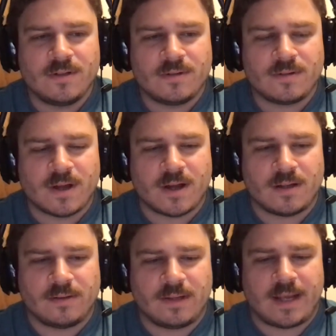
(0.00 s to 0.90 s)

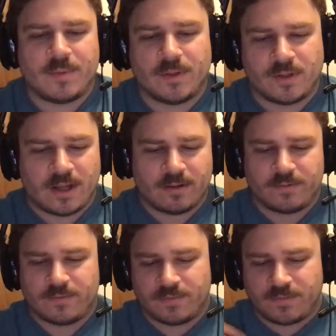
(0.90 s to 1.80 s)
label
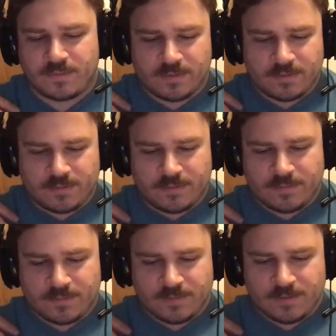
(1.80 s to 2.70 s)
of
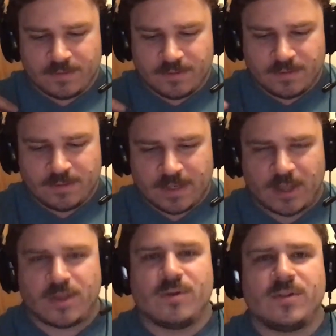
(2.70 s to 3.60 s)

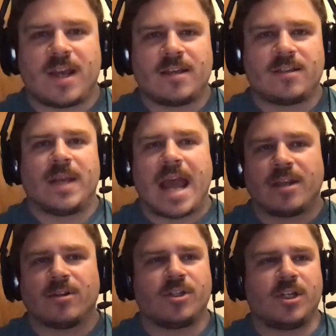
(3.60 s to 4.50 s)
enthusiasm and
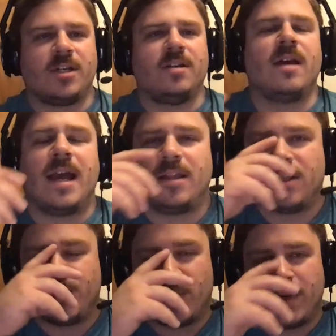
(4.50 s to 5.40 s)
energy at
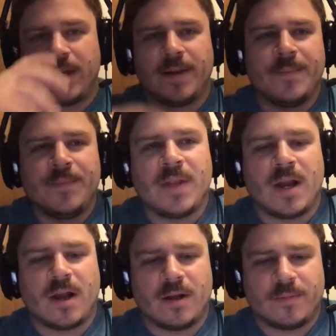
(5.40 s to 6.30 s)
this point.
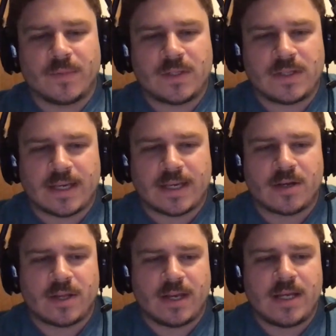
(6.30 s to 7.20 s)
To
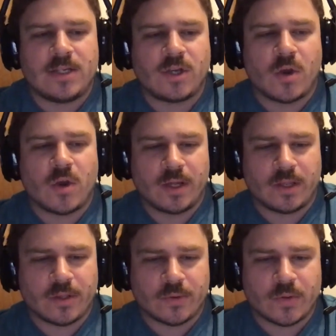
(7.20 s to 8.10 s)
hear that he's going
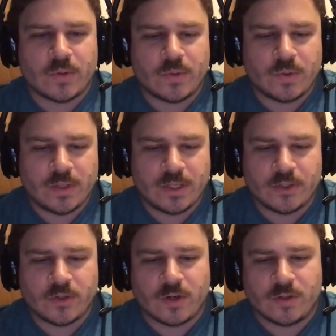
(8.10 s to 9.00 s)
through these
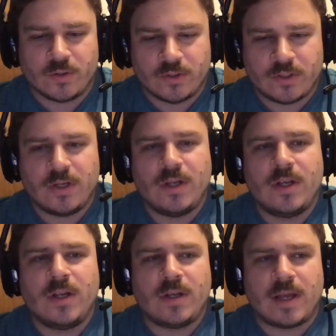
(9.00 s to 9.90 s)
struggles
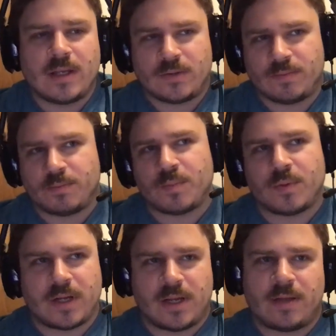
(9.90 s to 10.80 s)
is
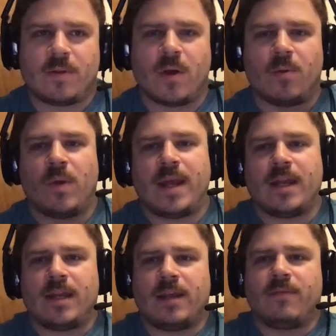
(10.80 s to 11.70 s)
pretty
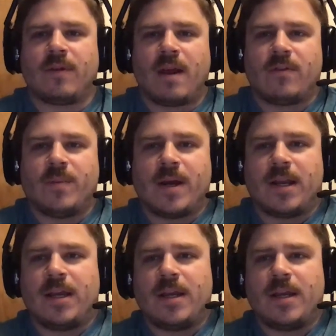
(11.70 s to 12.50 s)
awakening for everybody.